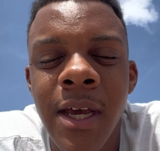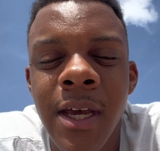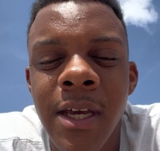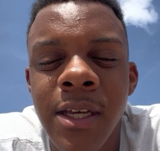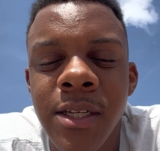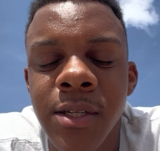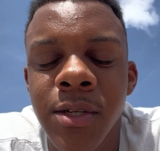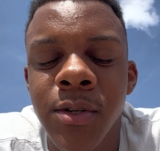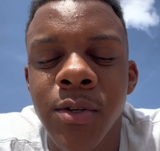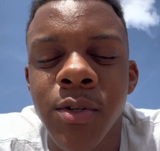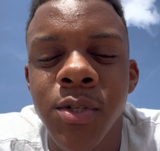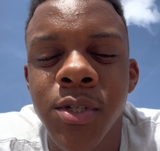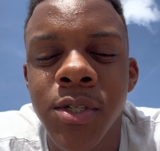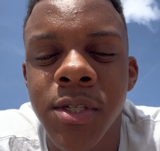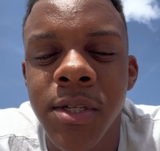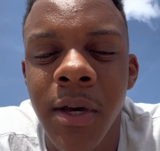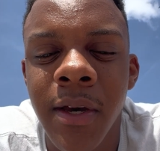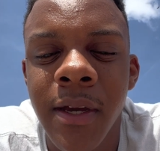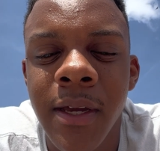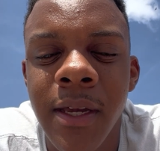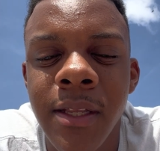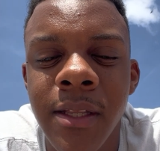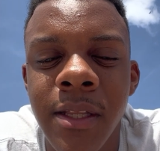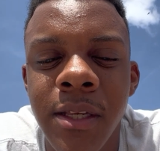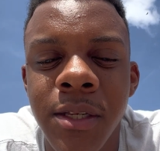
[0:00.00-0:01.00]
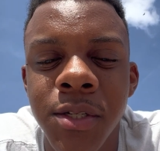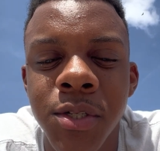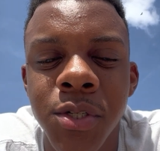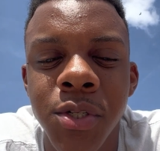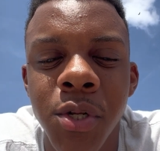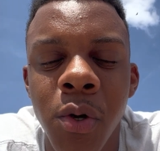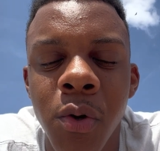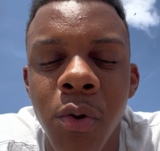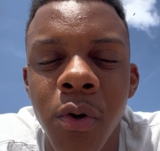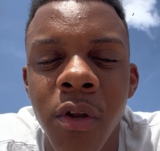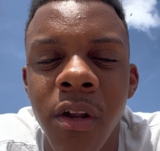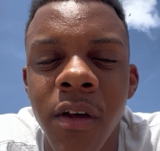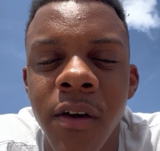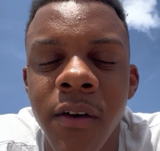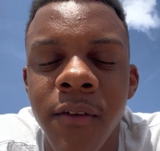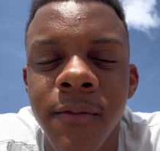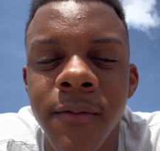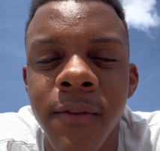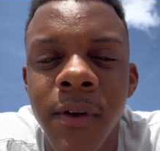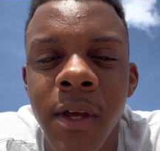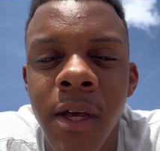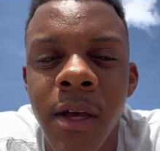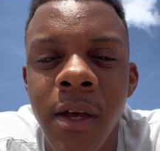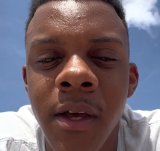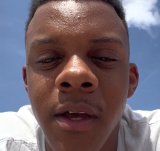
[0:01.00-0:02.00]
So you're stuck in this zone of
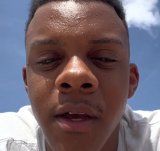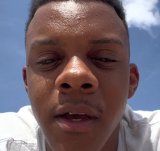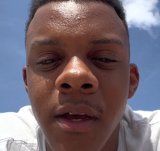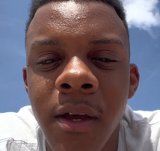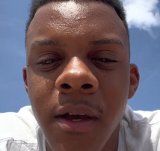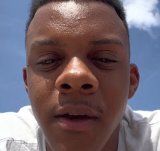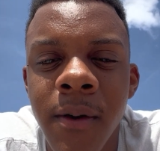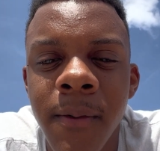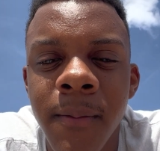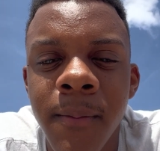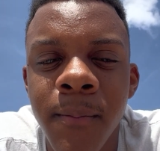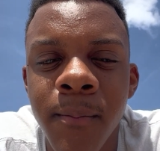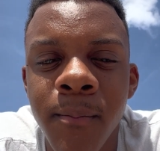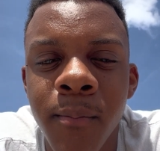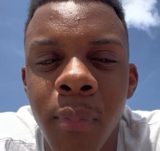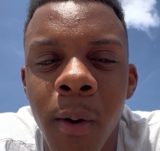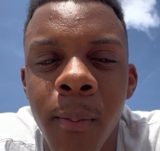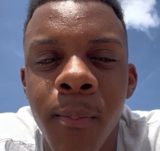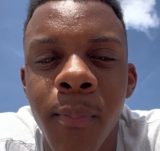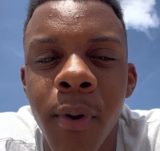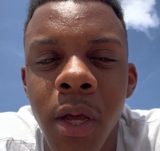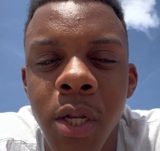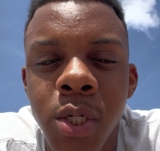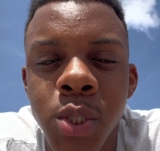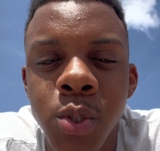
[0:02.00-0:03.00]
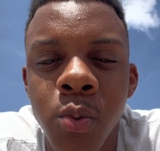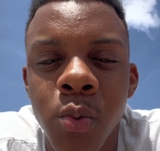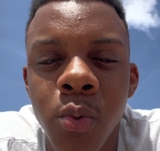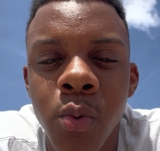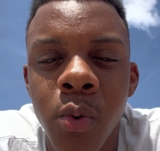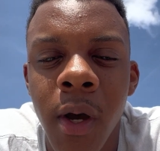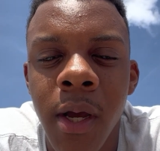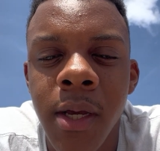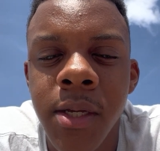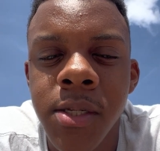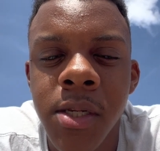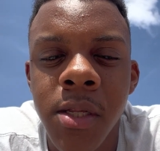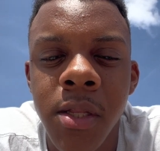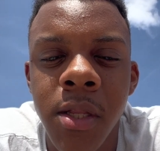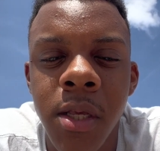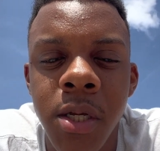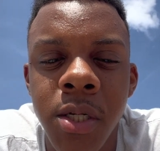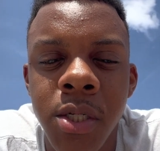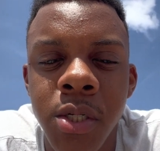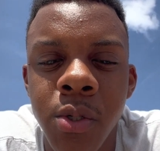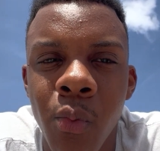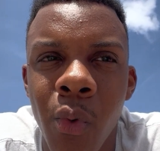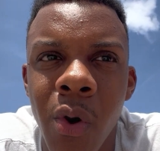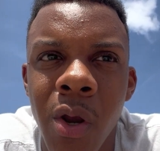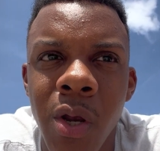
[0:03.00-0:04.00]
perpetual
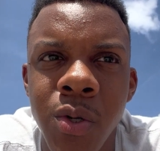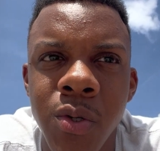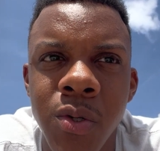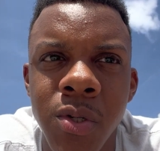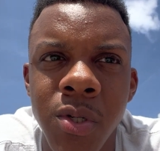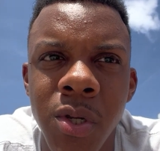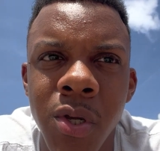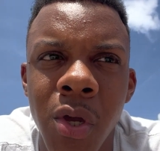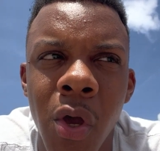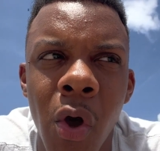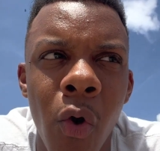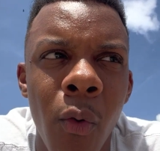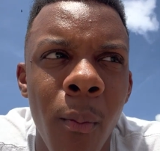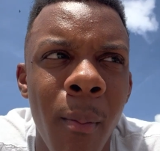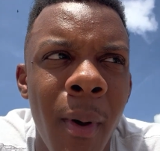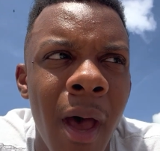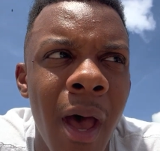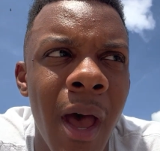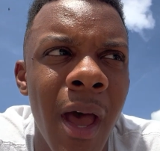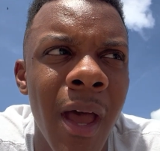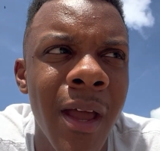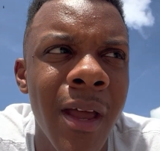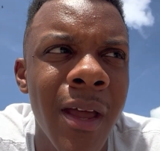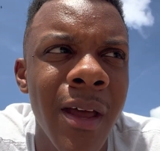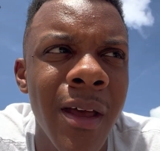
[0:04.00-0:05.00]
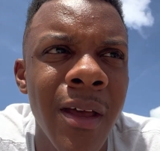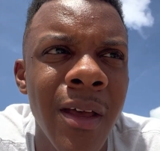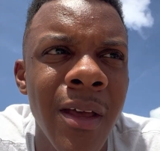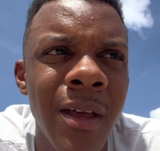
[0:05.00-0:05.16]
isolation where you just go back